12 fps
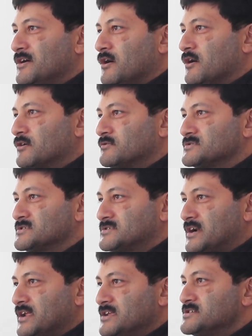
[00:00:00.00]
or to
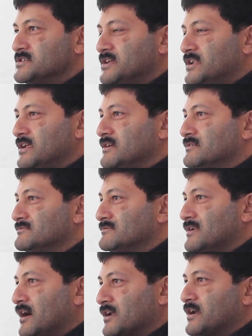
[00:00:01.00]
study engineering,
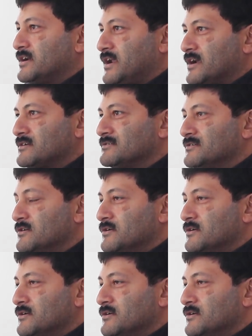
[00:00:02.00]
architect,